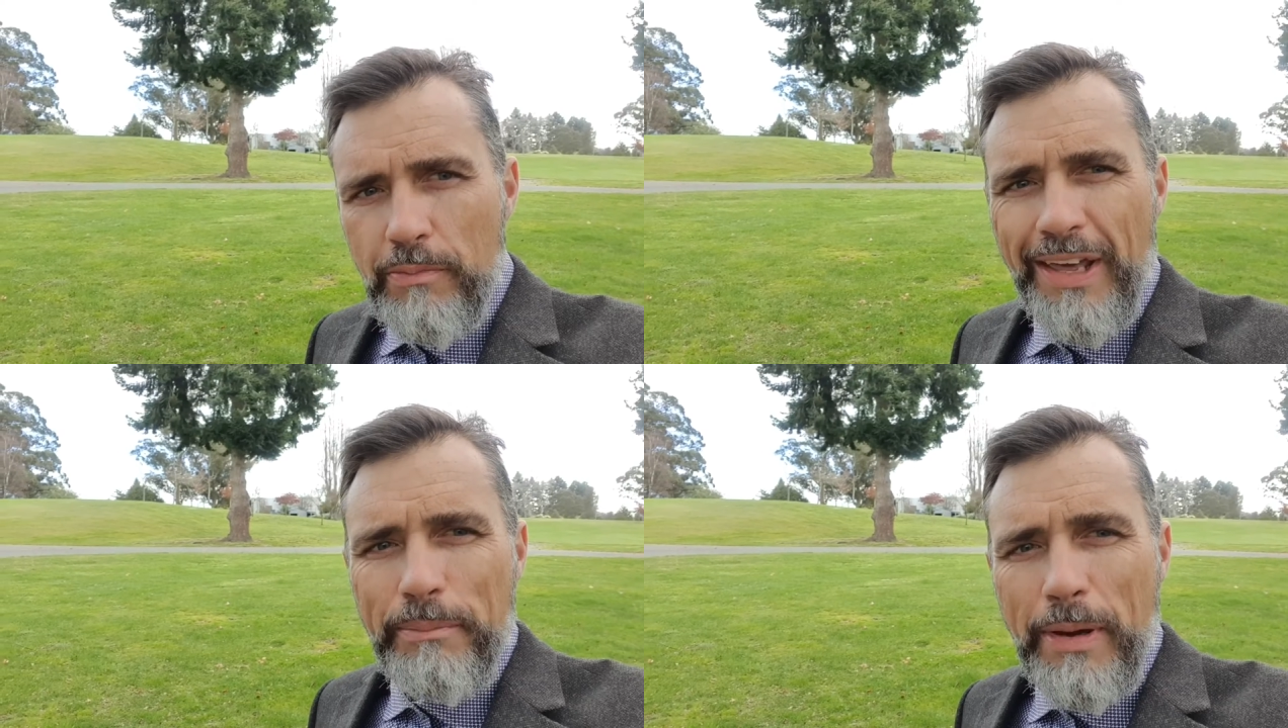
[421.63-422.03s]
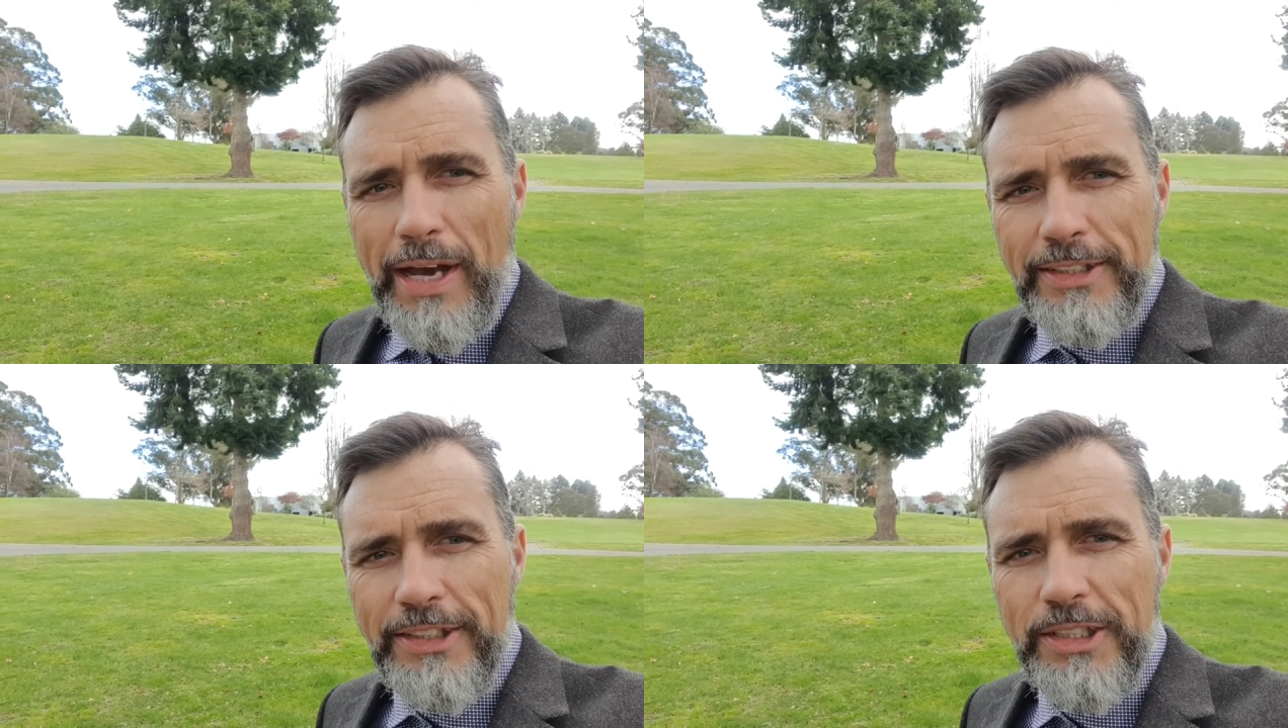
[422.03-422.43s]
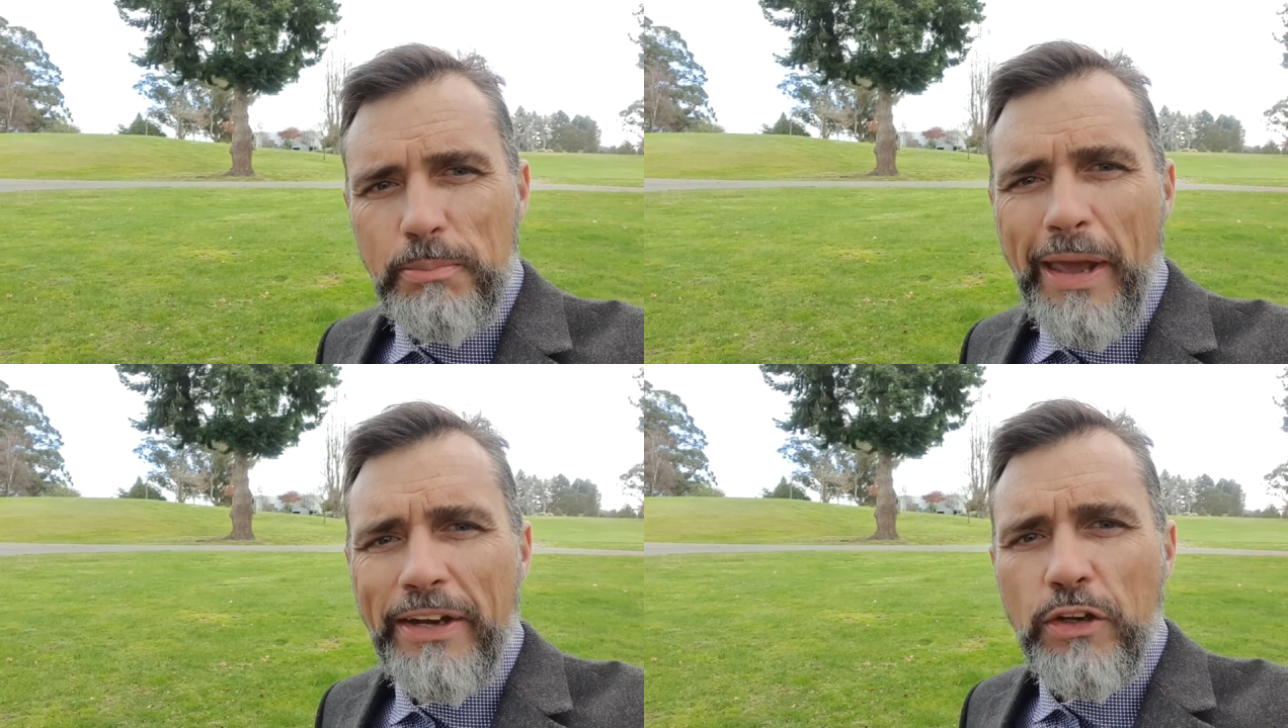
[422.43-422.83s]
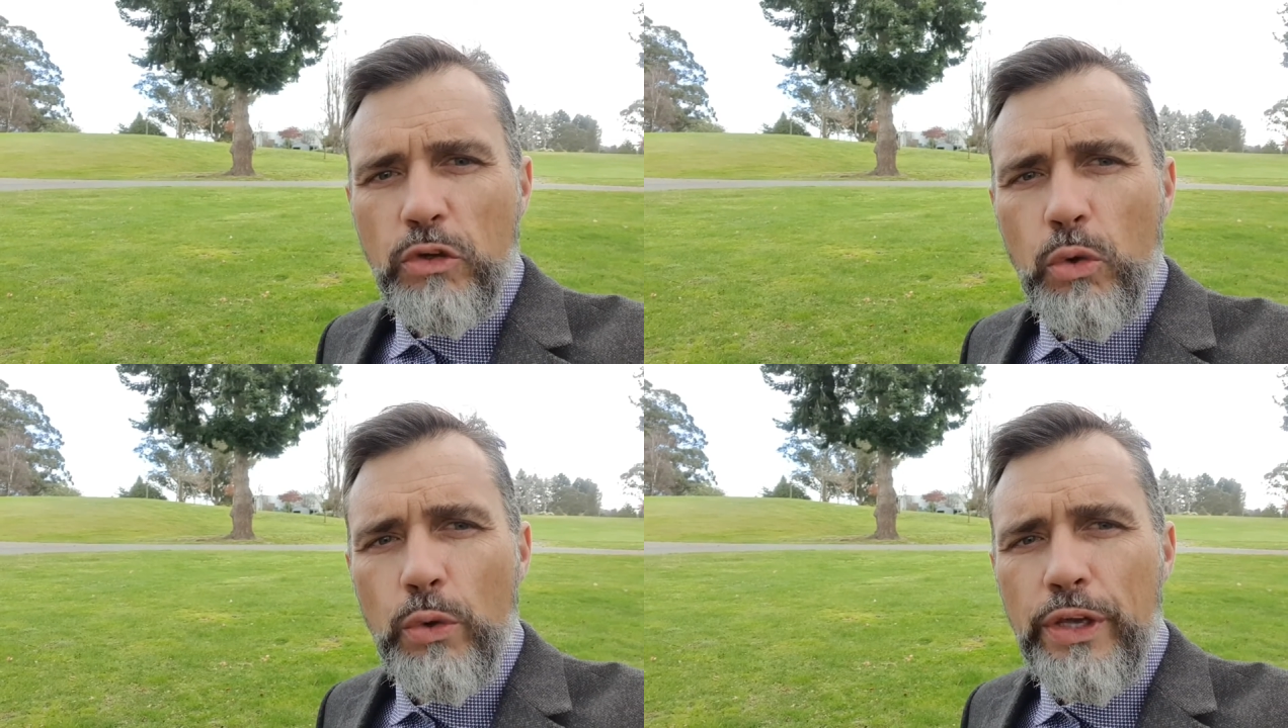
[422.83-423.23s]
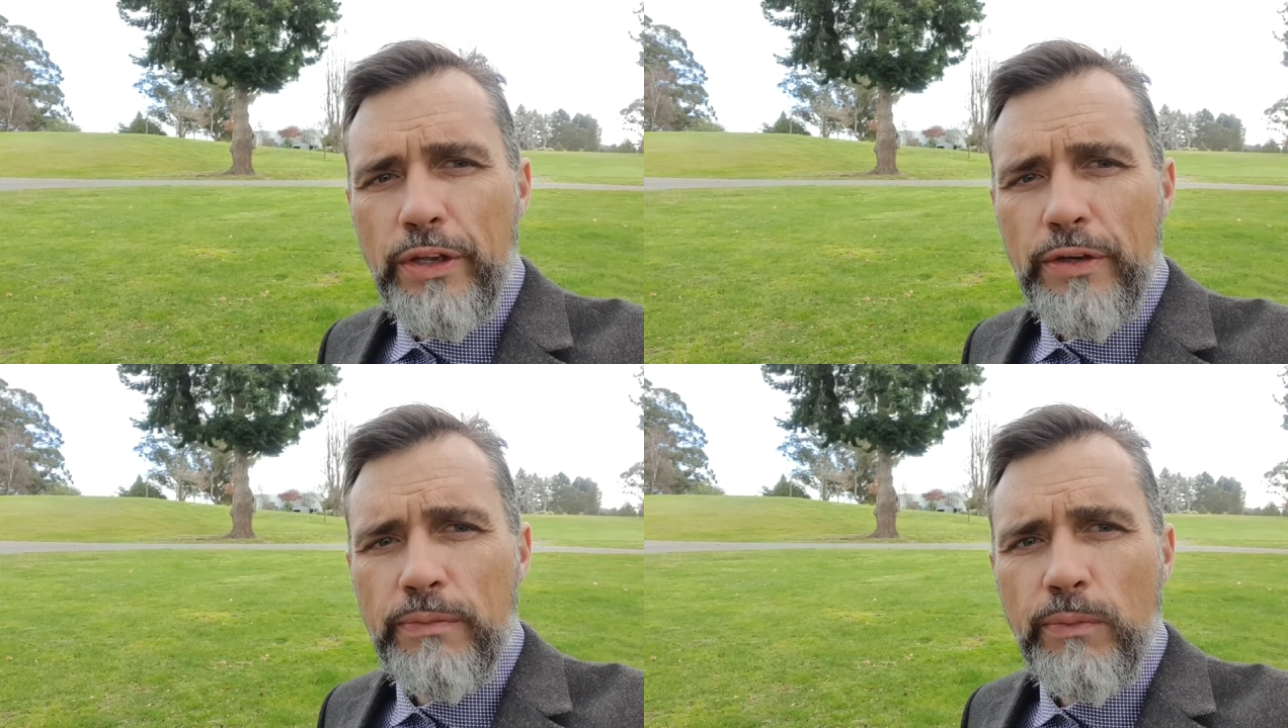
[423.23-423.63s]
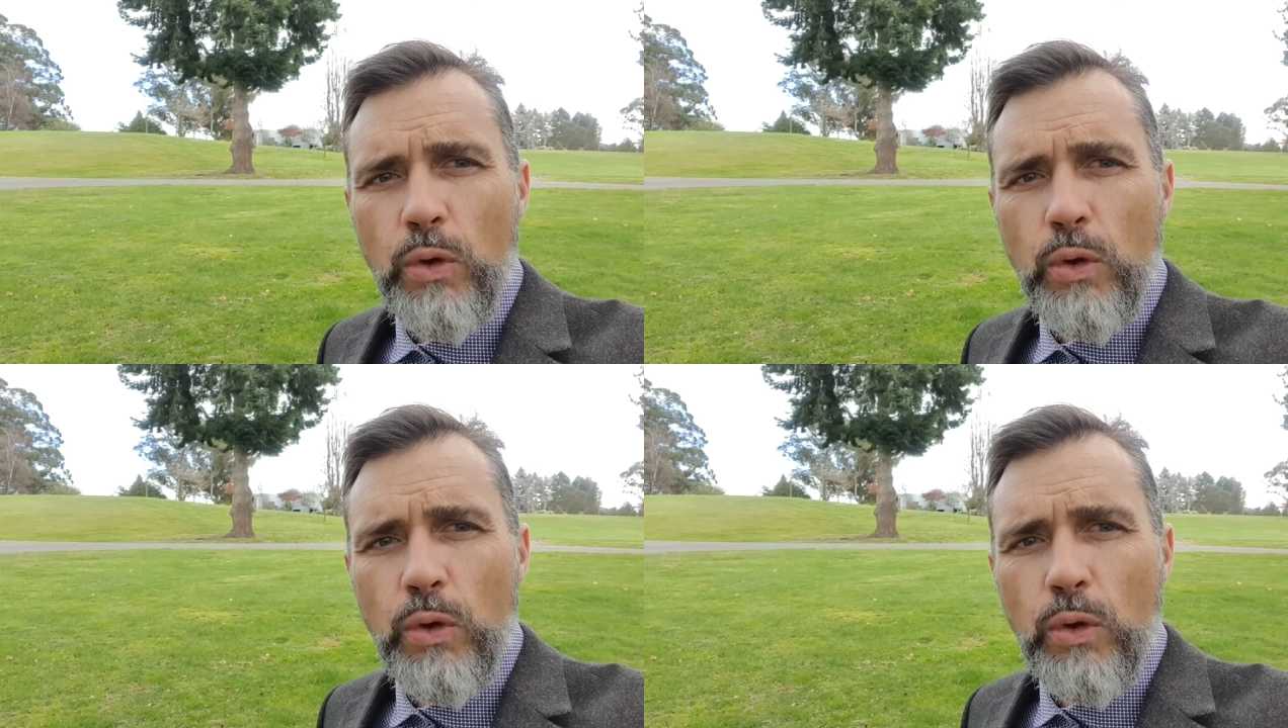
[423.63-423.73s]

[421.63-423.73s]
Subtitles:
made masks mandatory in